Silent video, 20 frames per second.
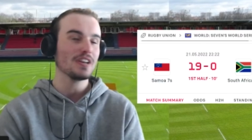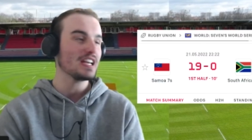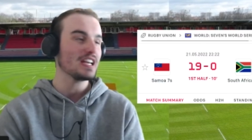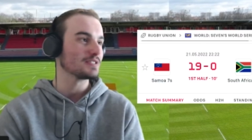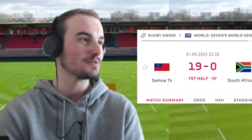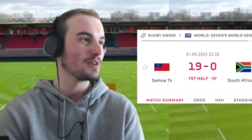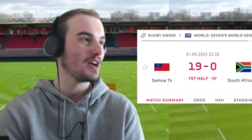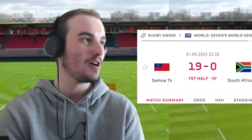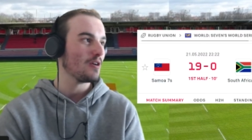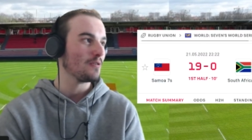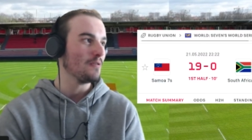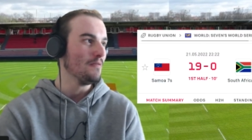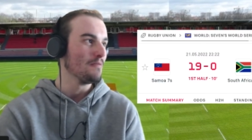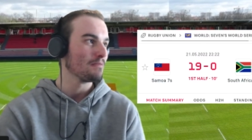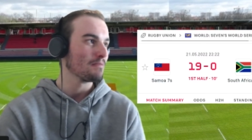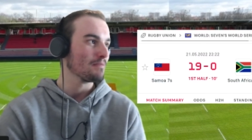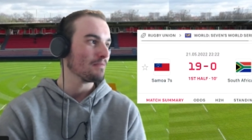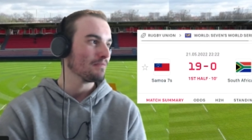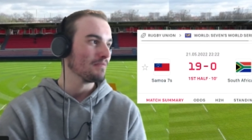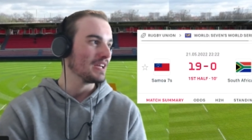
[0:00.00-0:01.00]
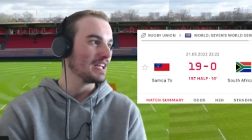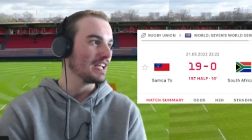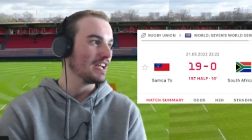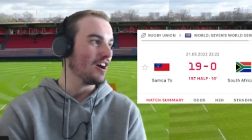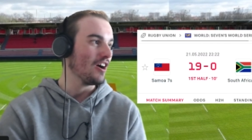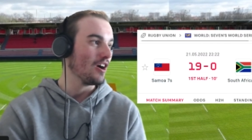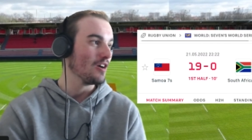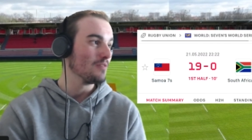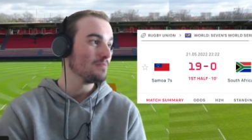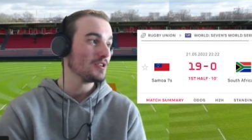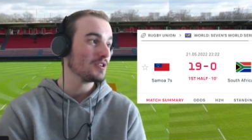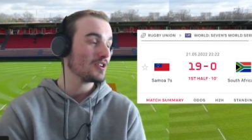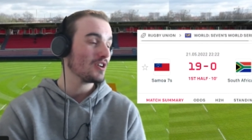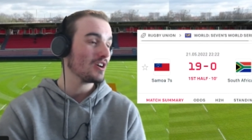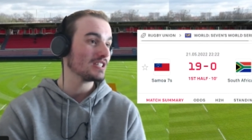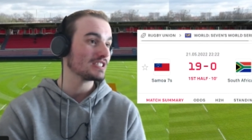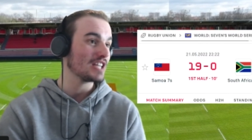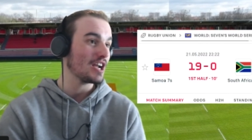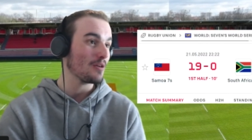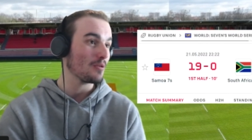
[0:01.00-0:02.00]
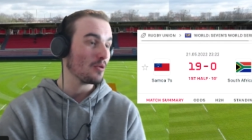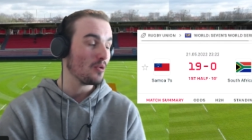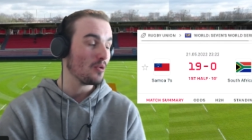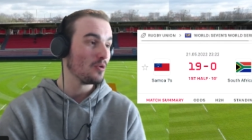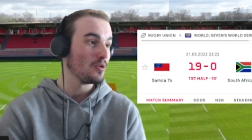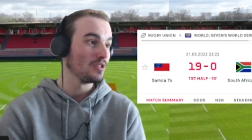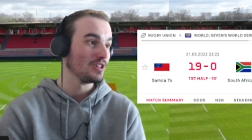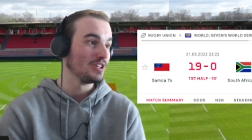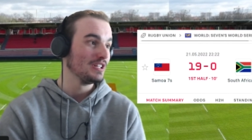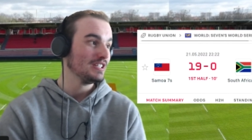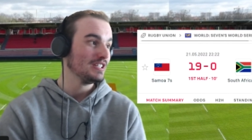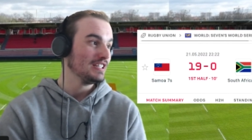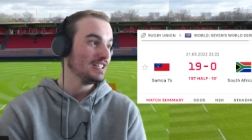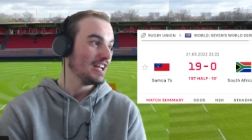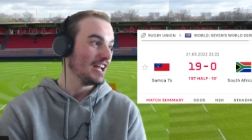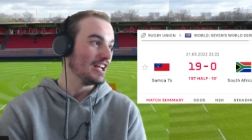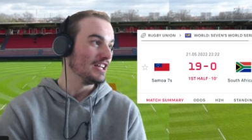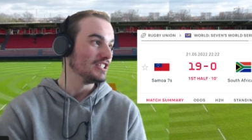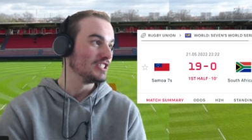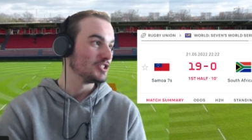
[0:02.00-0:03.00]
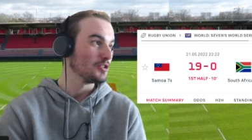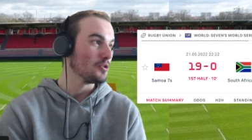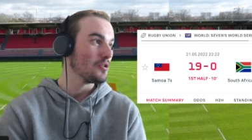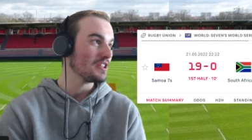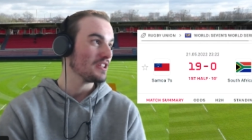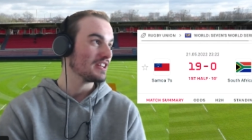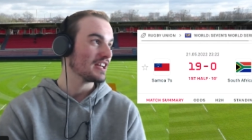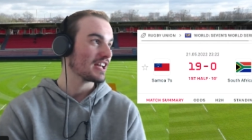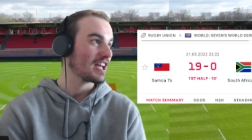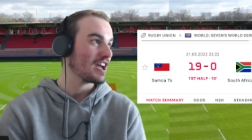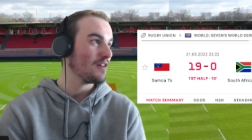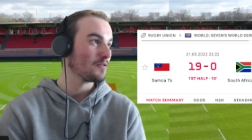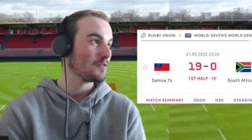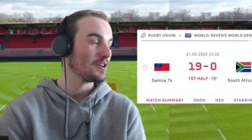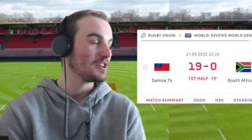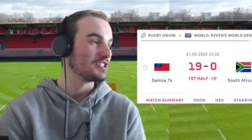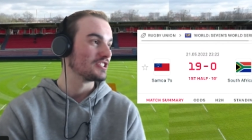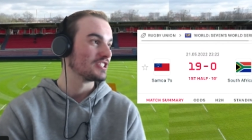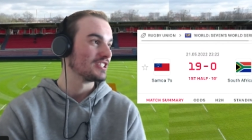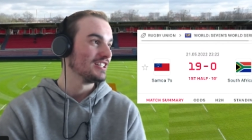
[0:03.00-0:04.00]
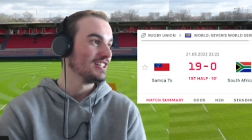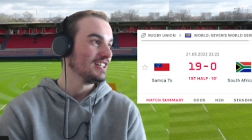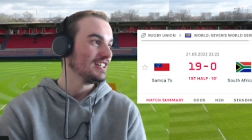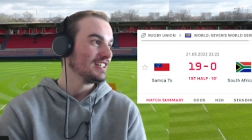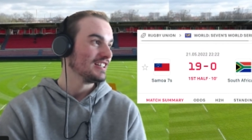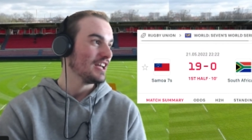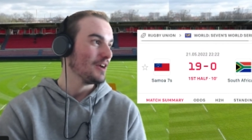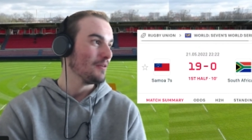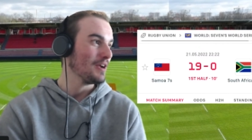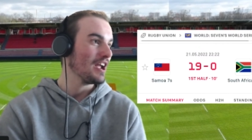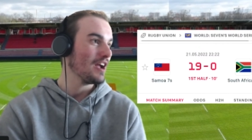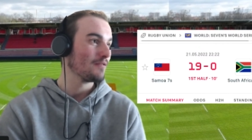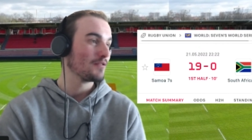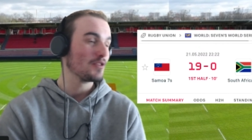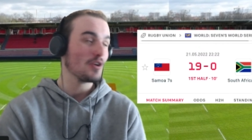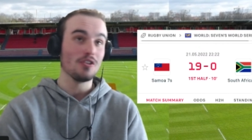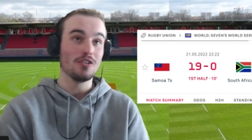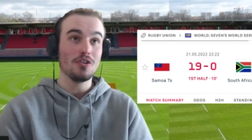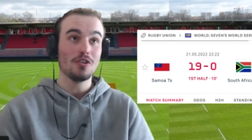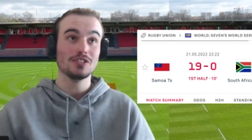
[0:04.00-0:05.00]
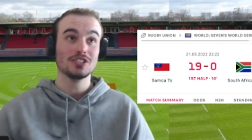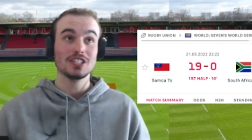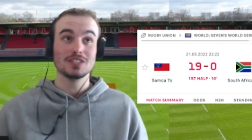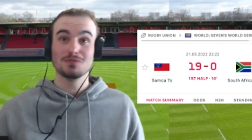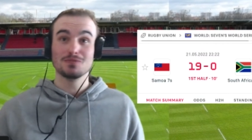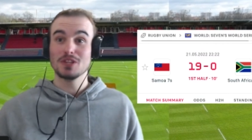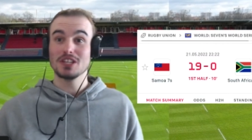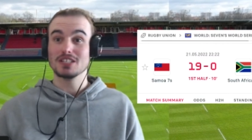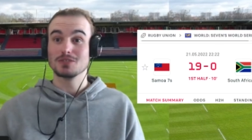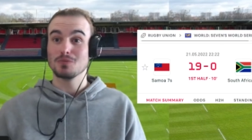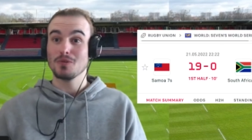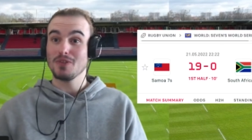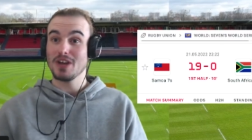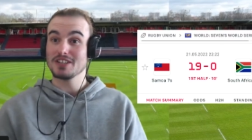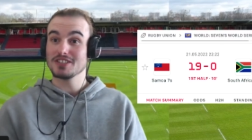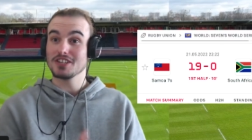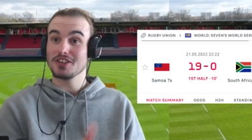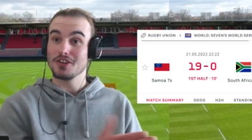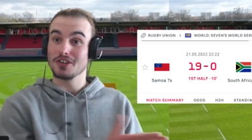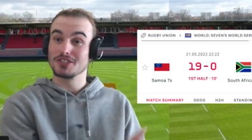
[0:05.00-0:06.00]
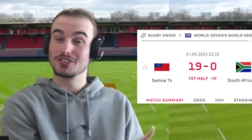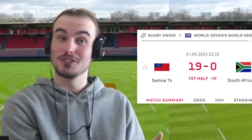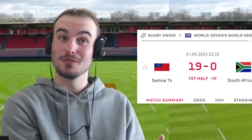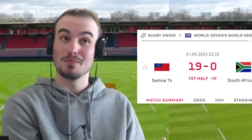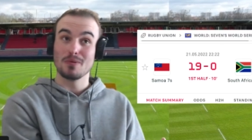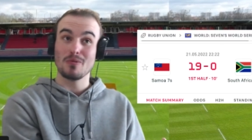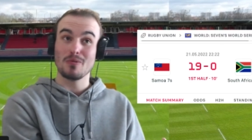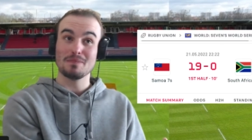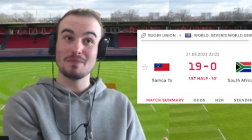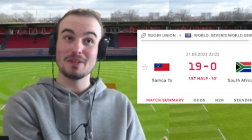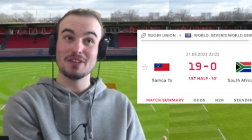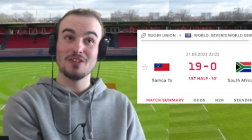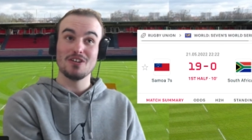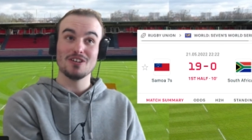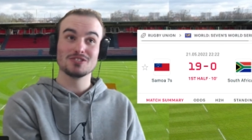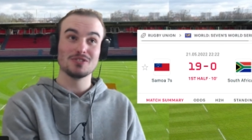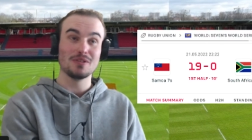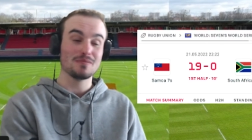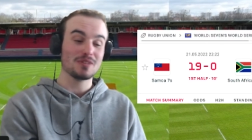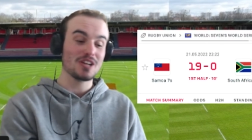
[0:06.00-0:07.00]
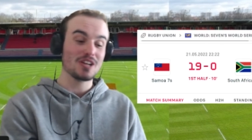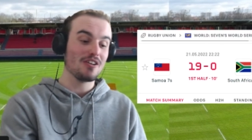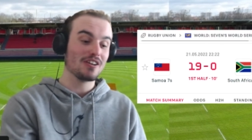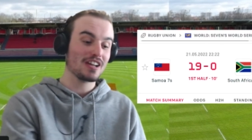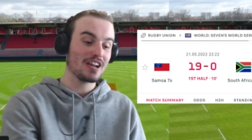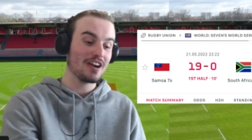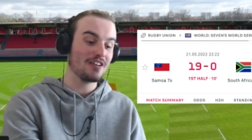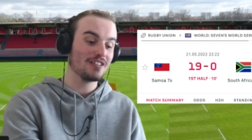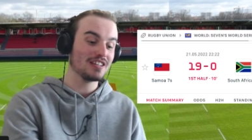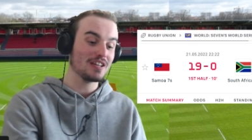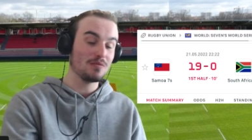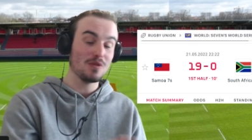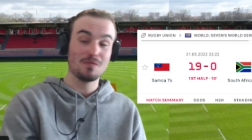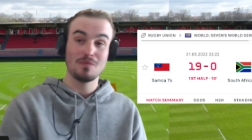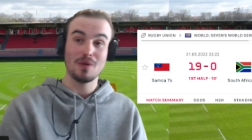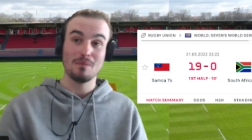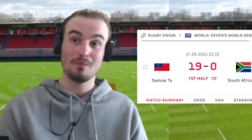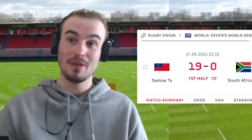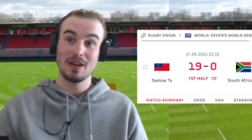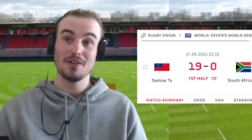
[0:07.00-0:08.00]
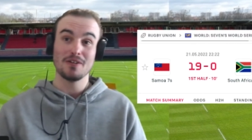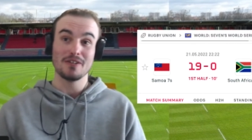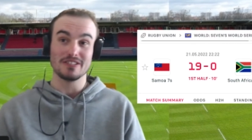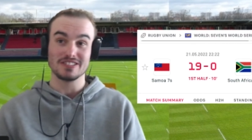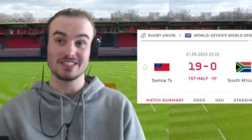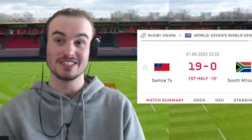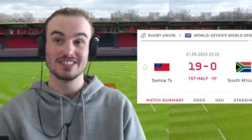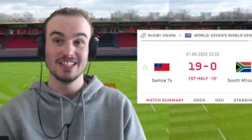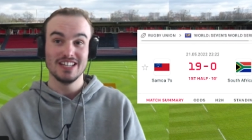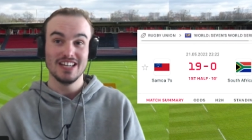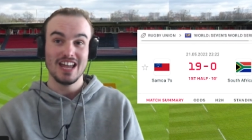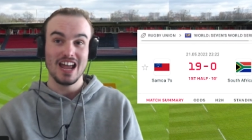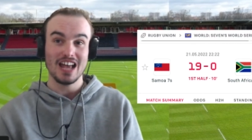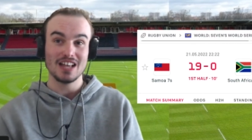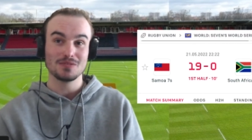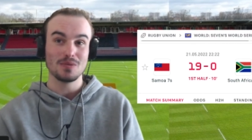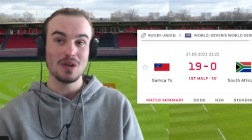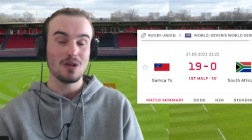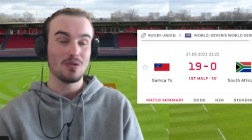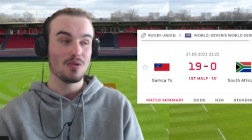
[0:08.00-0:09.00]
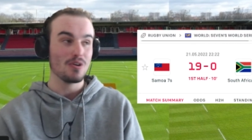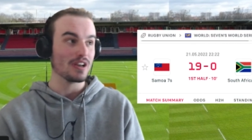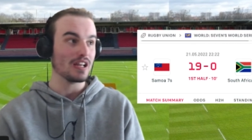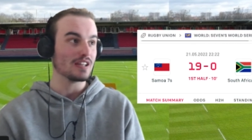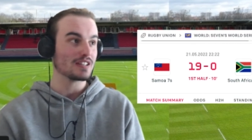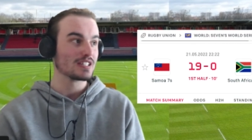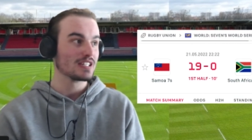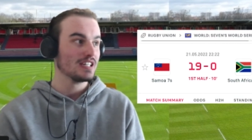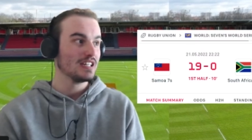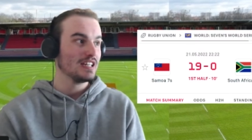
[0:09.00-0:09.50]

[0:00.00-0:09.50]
as well. But yeah, I hope you guys are all enjoying the coverage that we have got. Not just for this. We've actually got a Super Rugby live stream going currently with my parents as well on it.